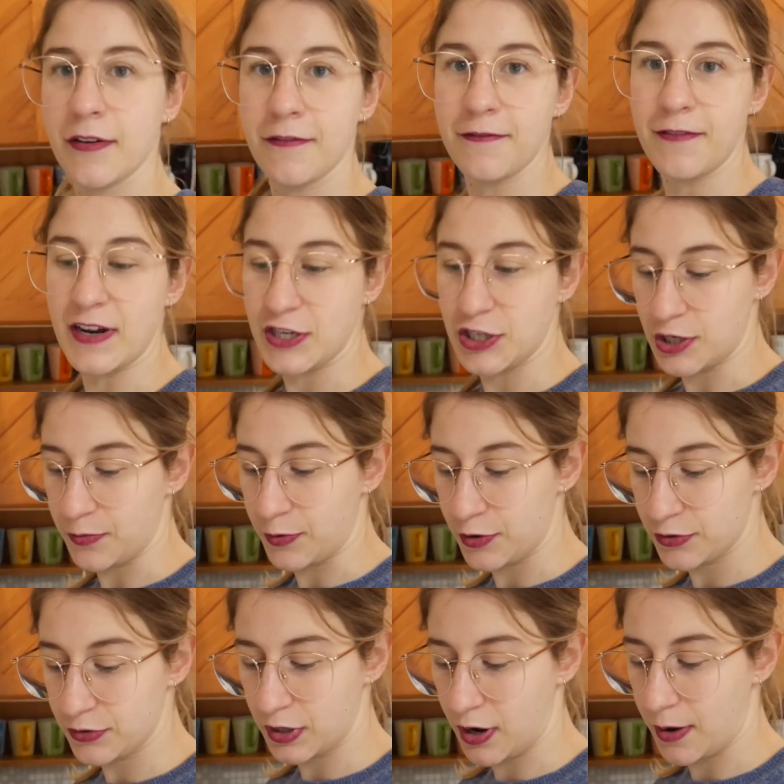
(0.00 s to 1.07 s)

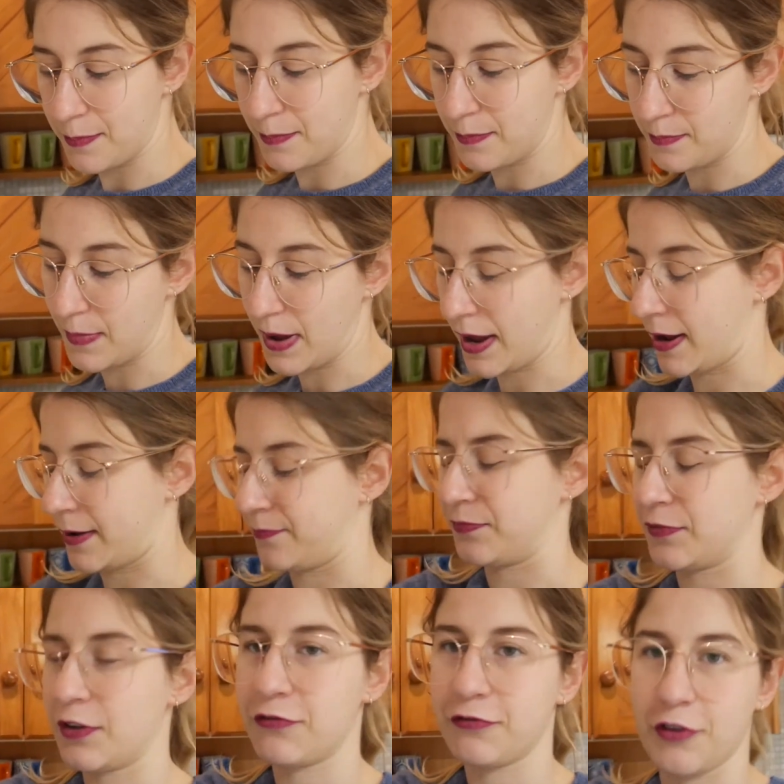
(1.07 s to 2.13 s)
vegetables. We've
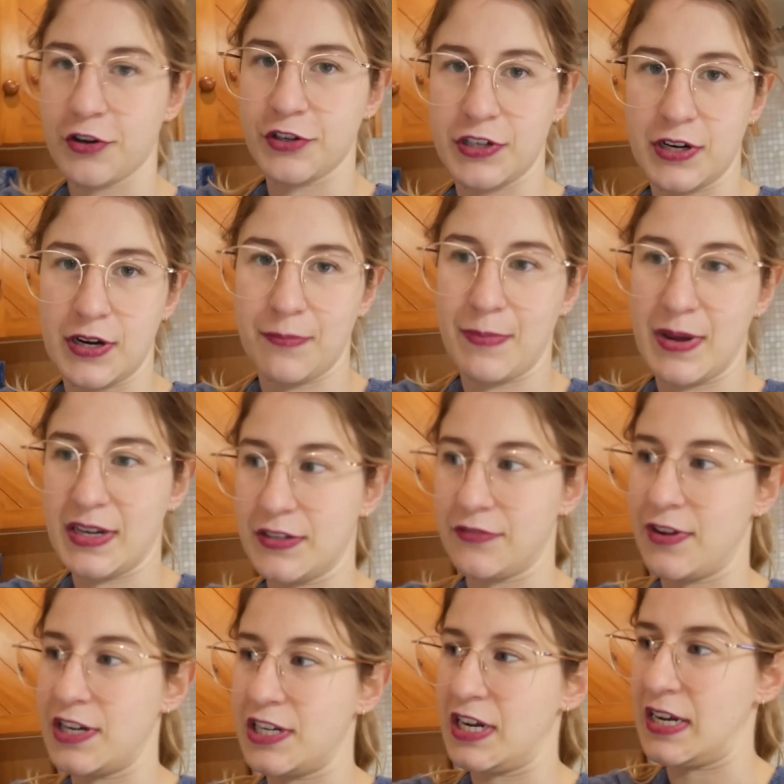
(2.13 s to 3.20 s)
got frozen mixed
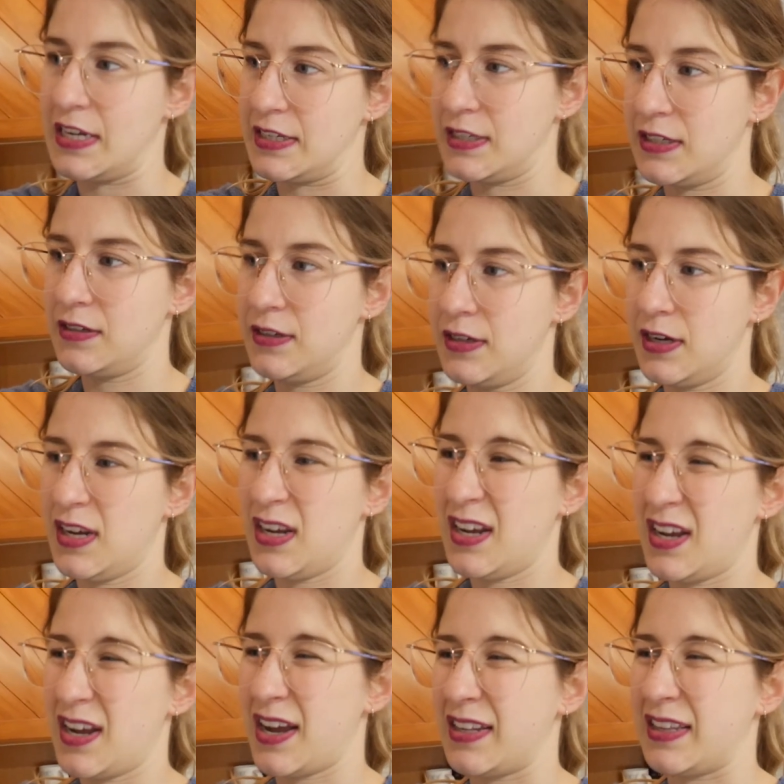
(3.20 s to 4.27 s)
veggies
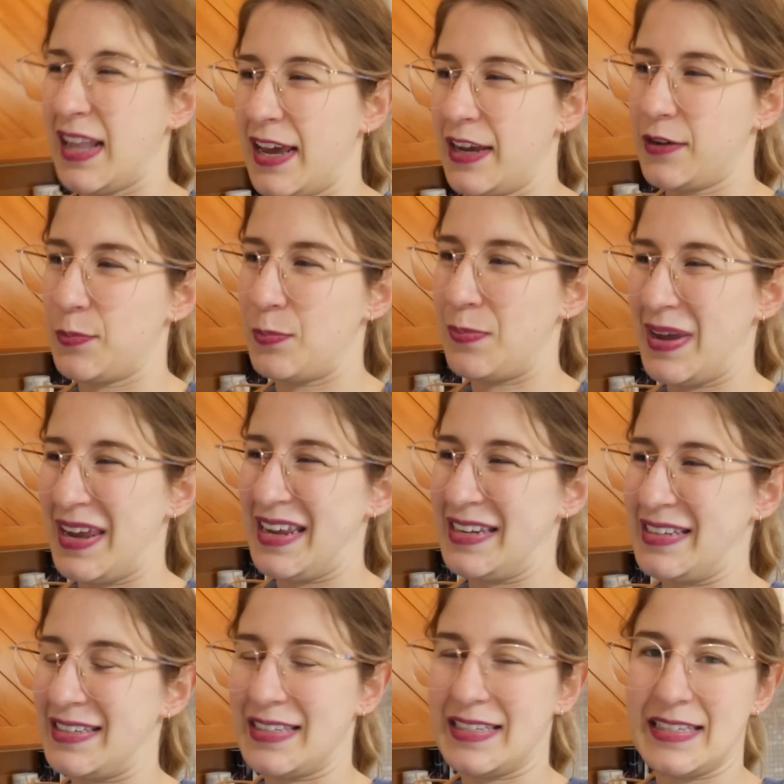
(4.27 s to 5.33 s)
and like
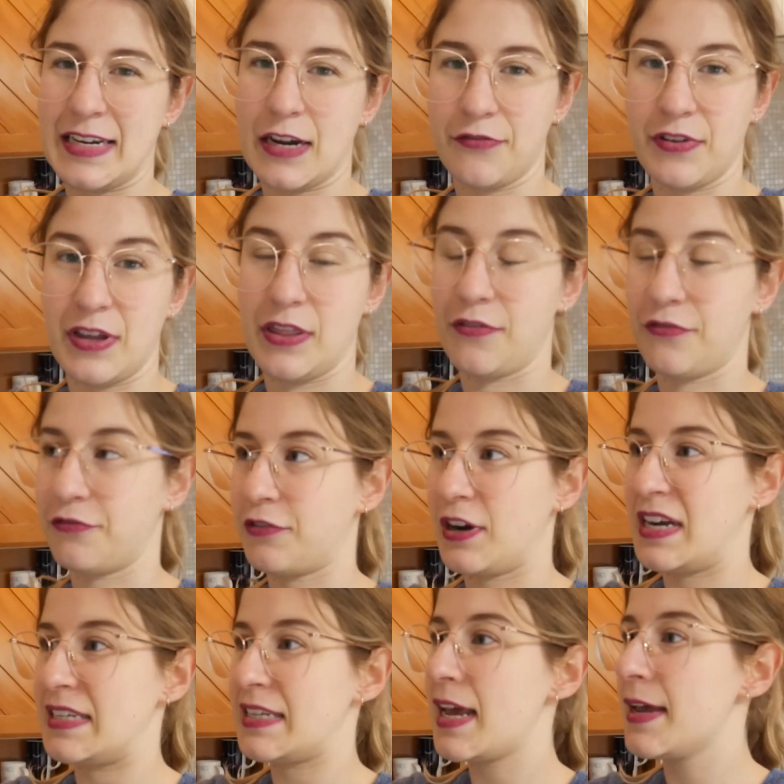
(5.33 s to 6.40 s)
beans and stuff in the
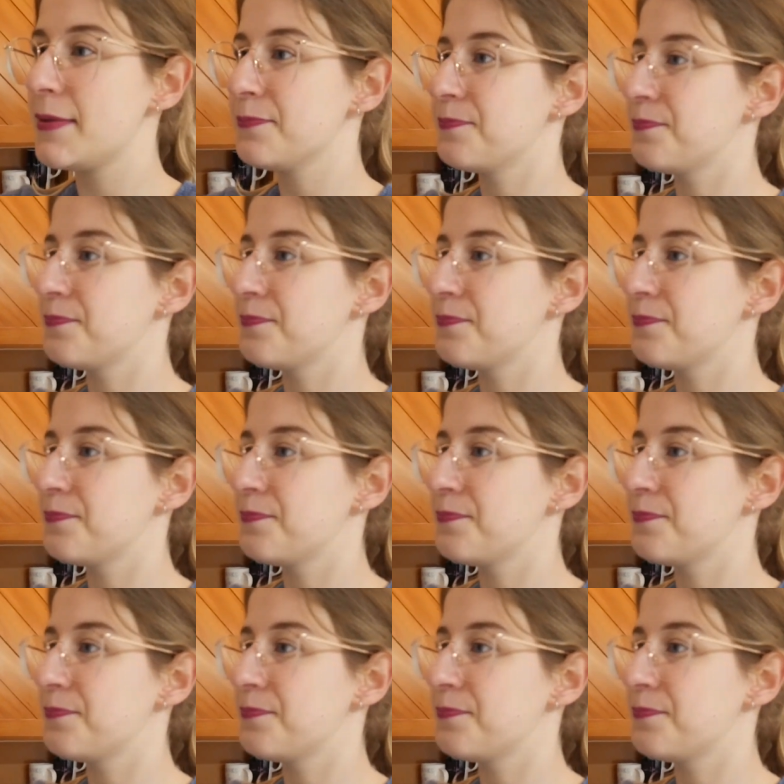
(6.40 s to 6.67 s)
freezer.